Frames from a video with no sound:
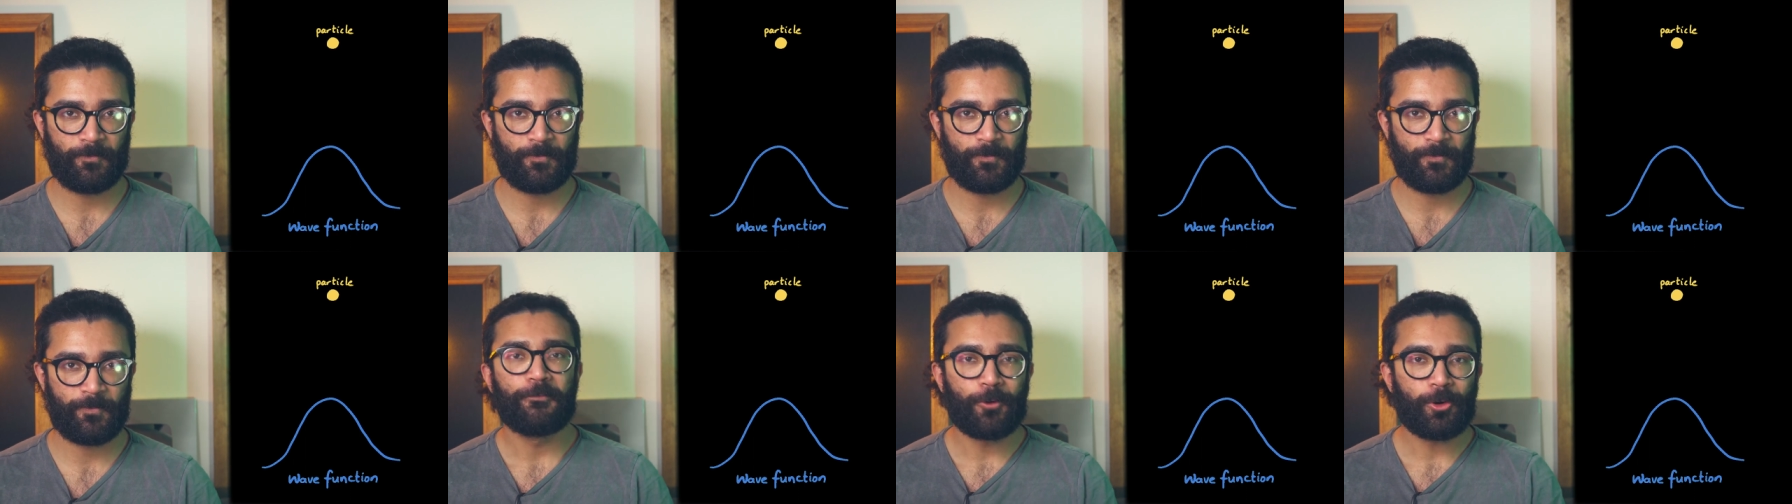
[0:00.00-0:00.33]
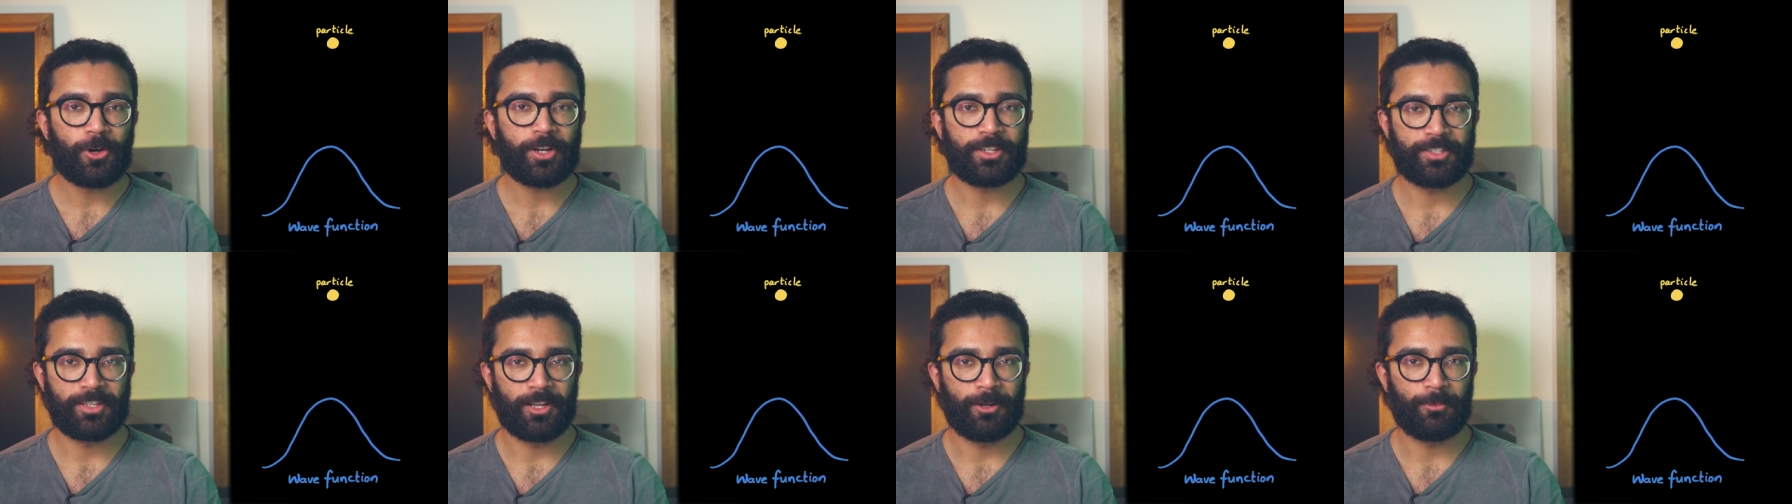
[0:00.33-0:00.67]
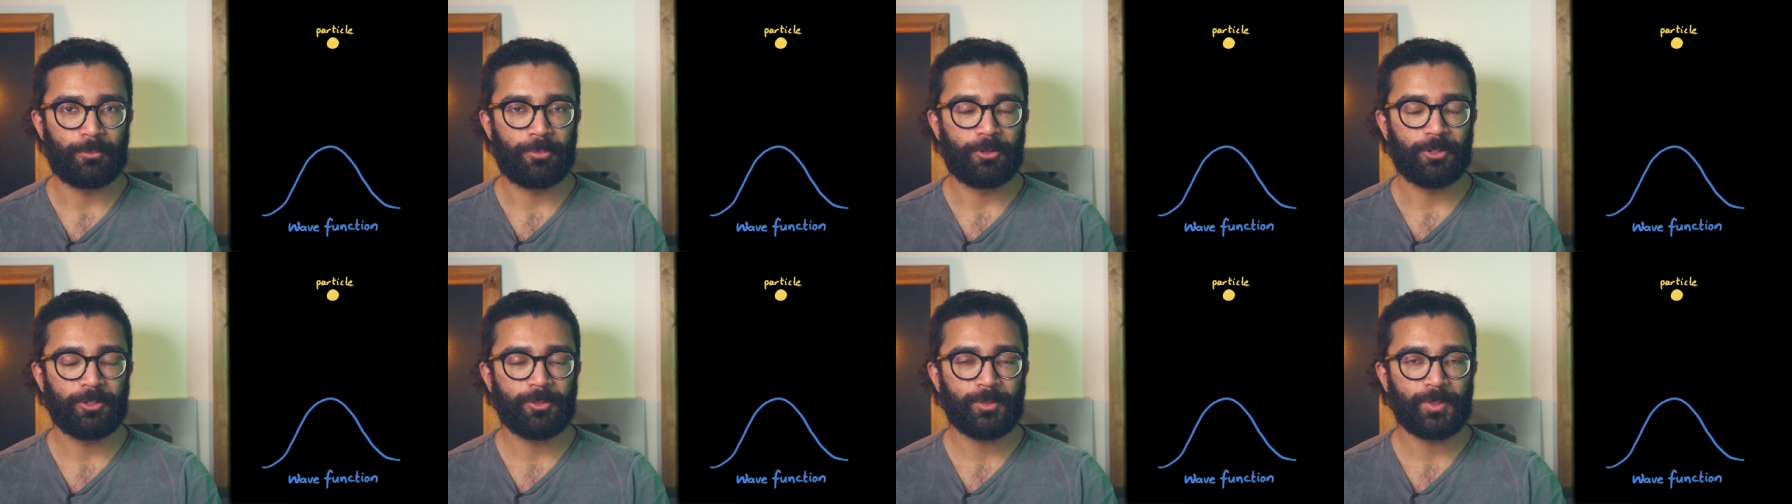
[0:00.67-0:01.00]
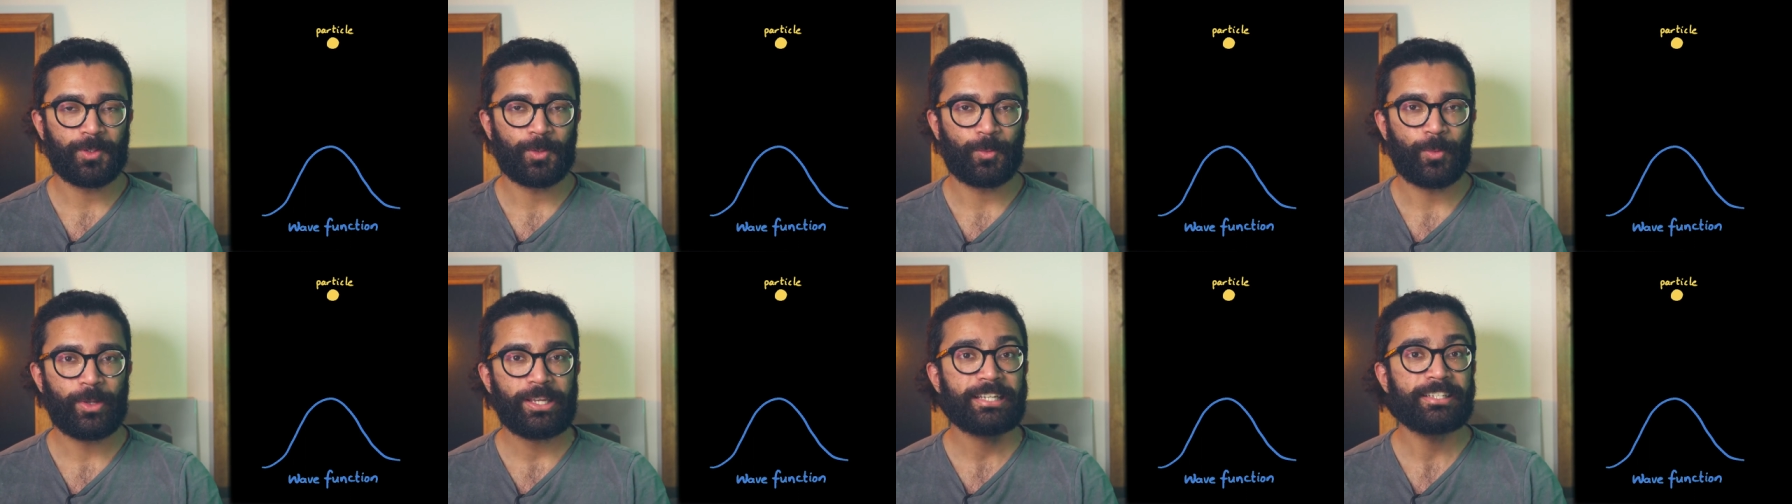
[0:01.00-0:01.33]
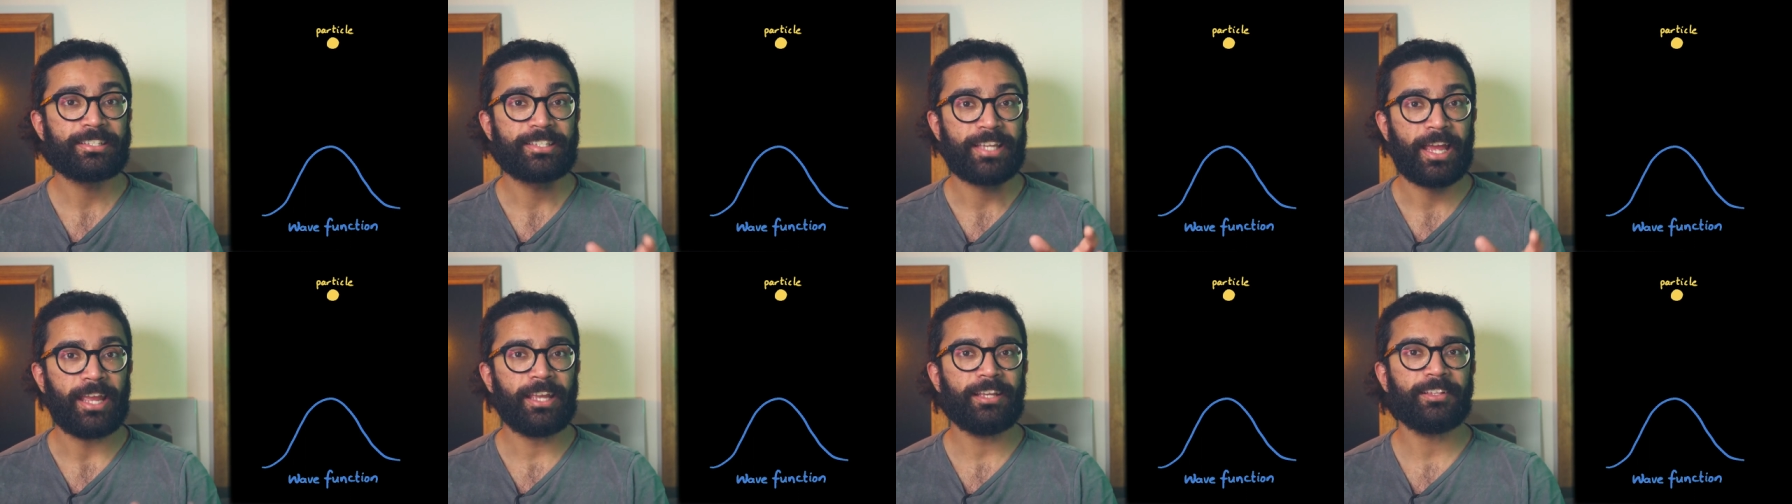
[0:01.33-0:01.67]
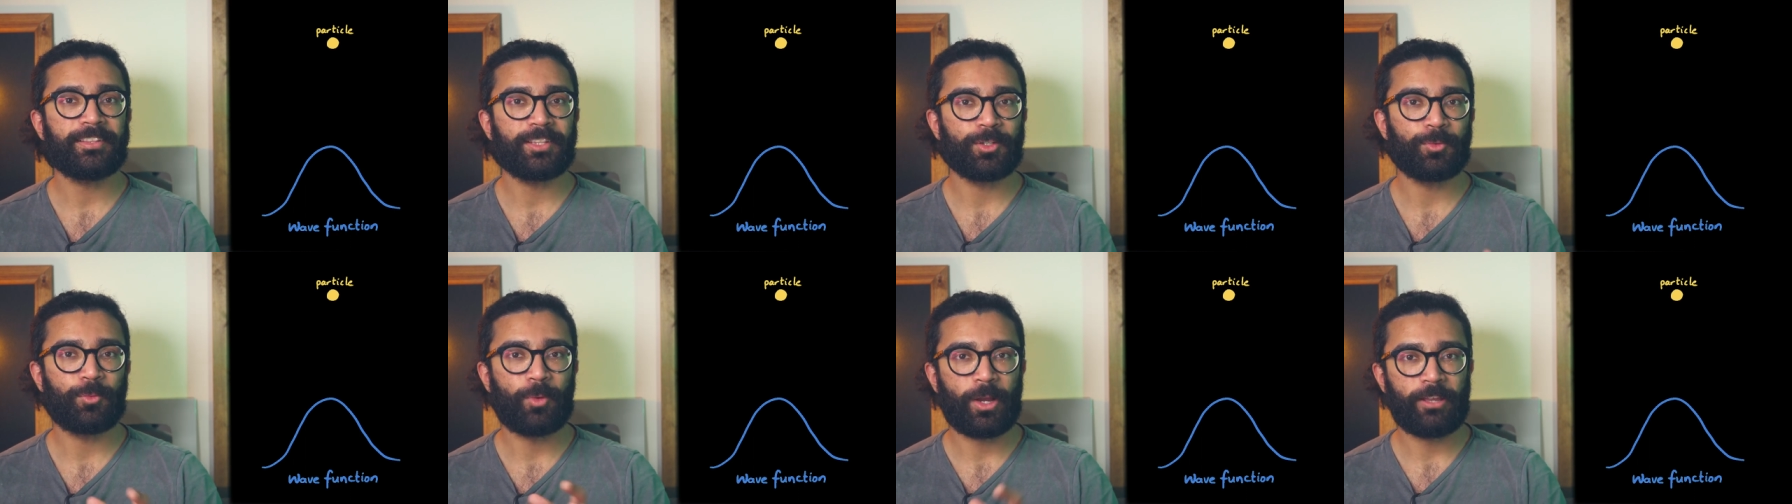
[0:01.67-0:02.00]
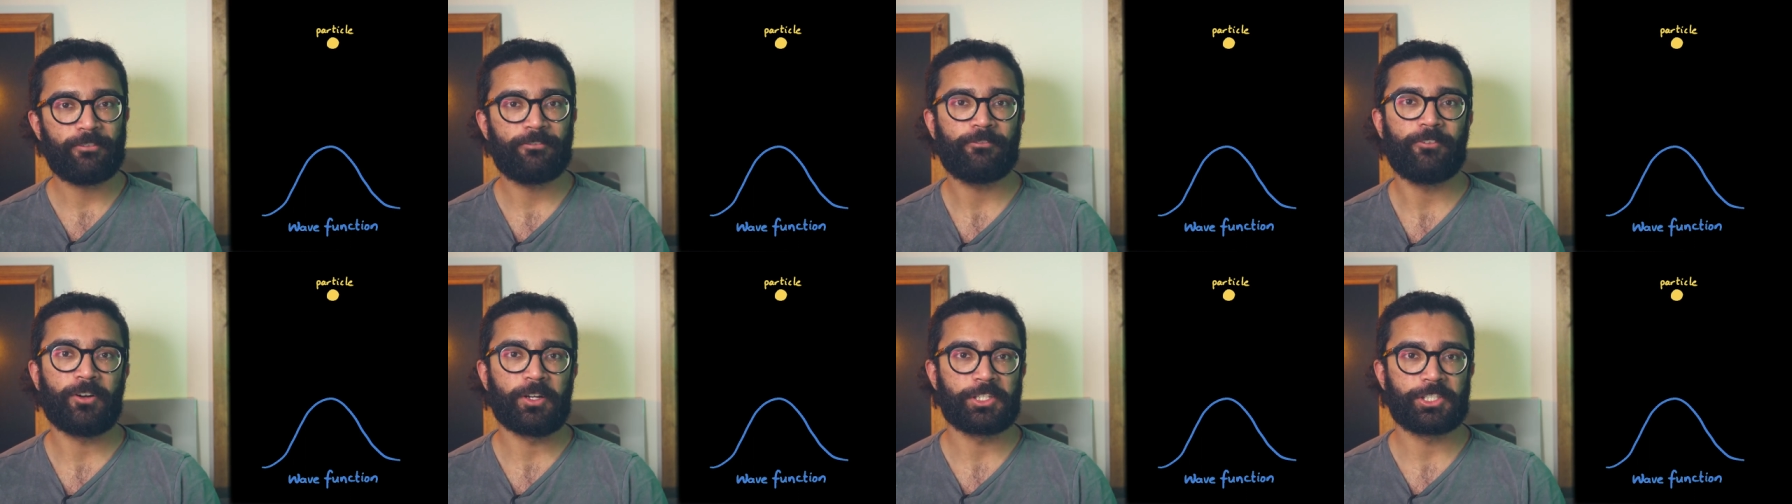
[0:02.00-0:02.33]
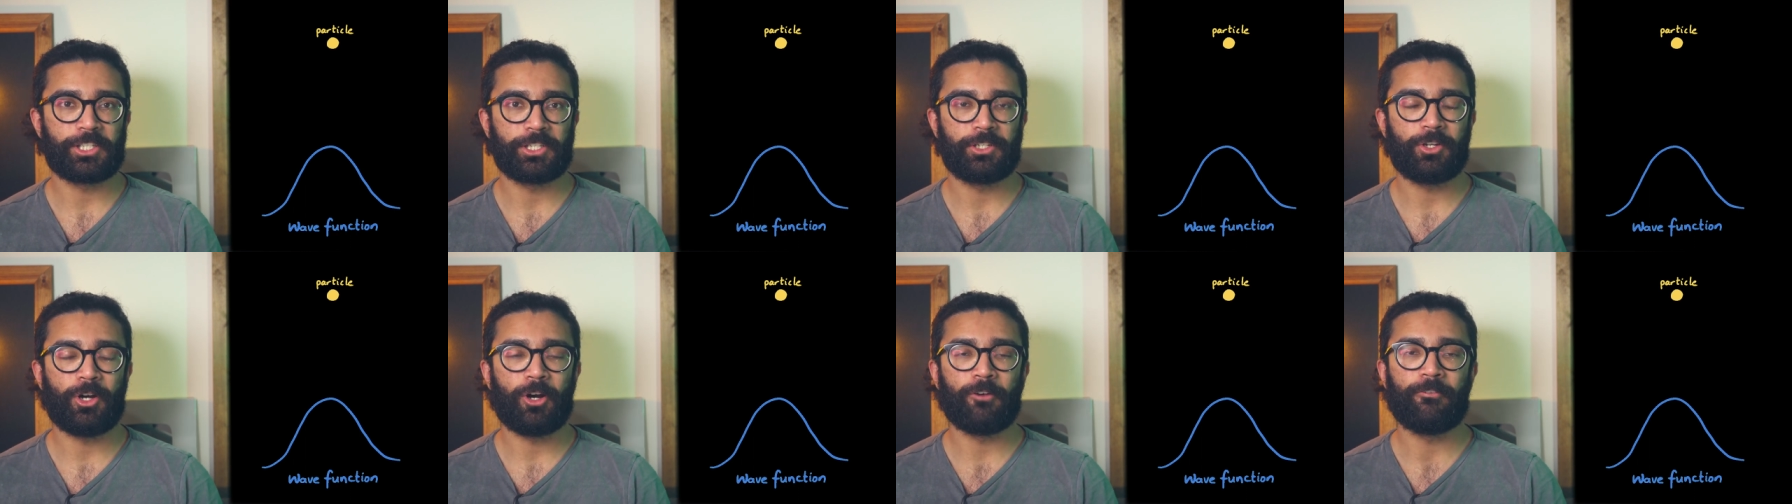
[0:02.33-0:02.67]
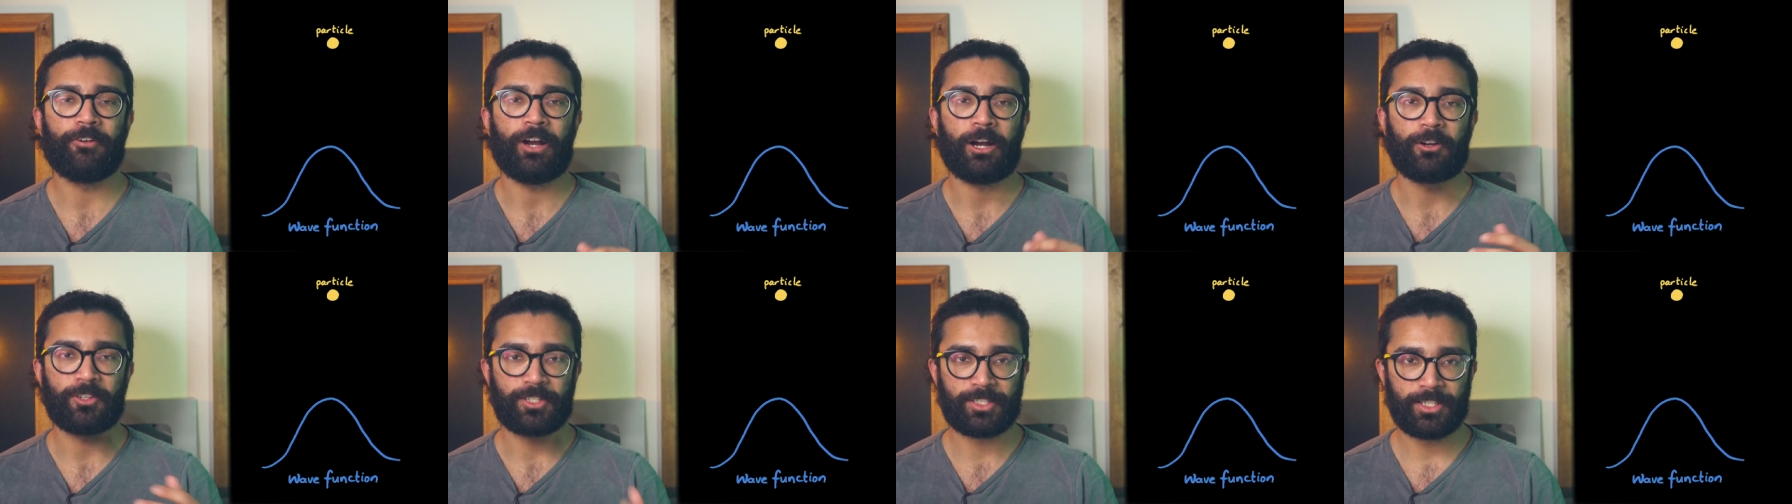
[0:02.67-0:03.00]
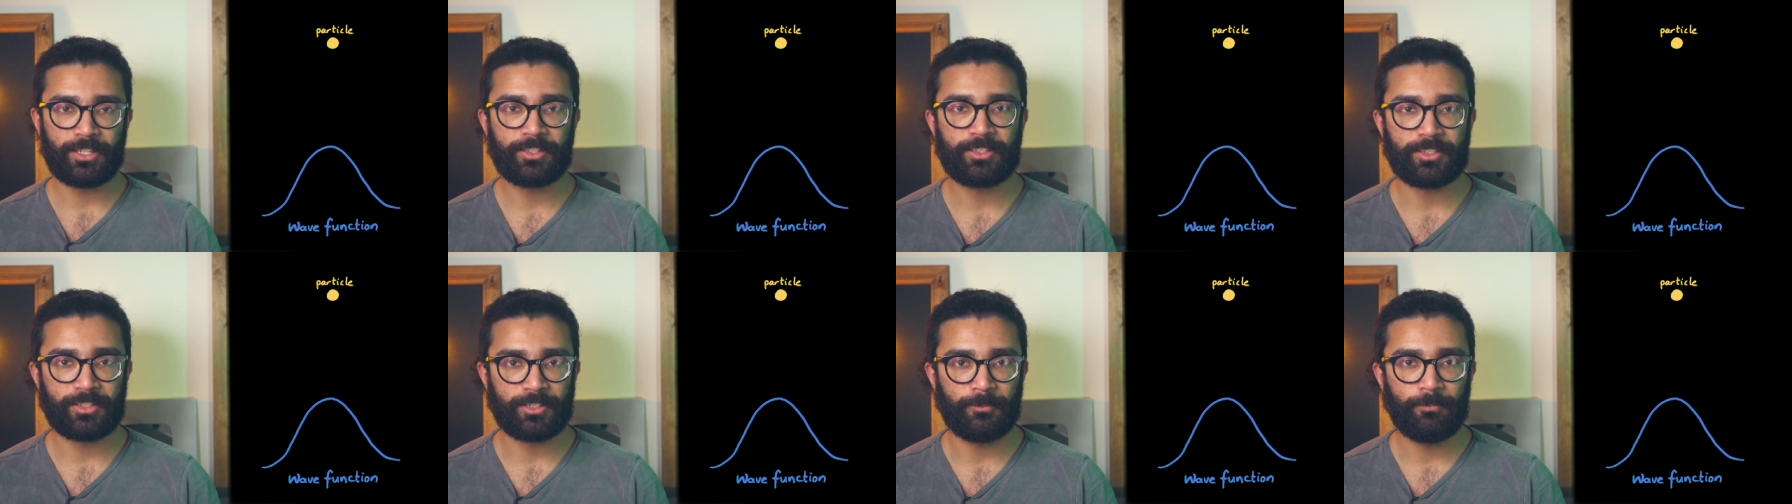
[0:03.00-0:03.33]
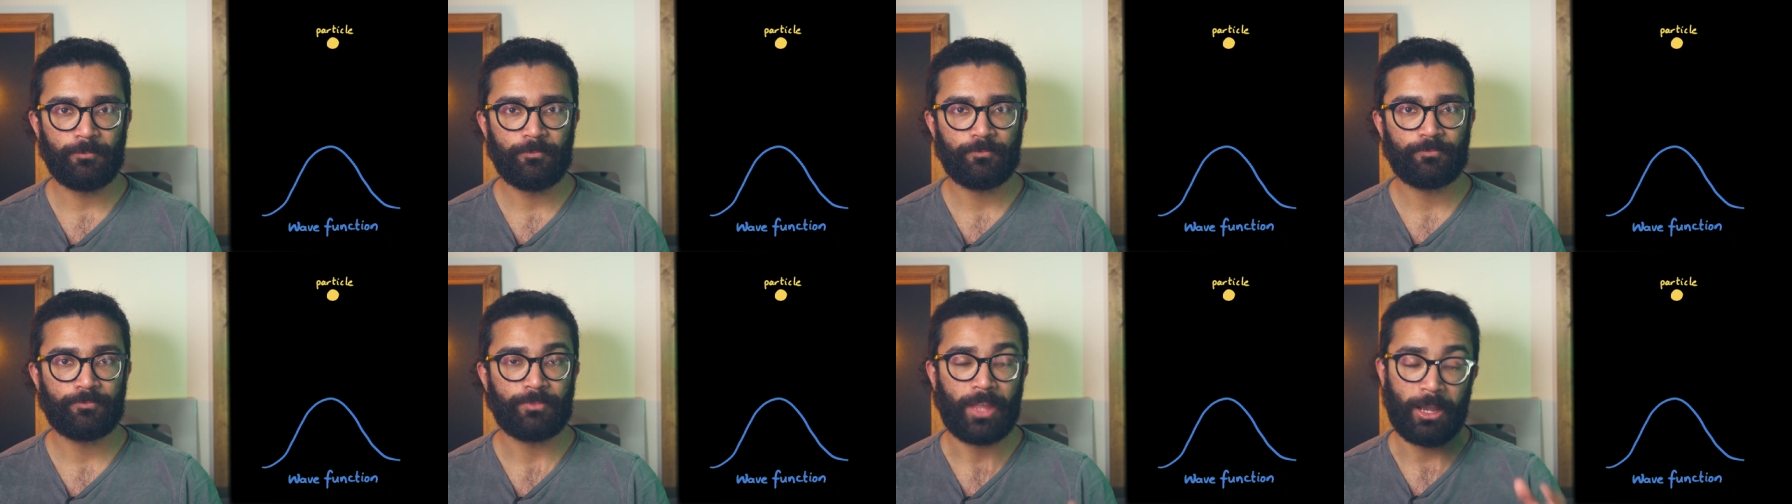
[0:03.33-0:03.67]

For example, we can take the wave function of our system,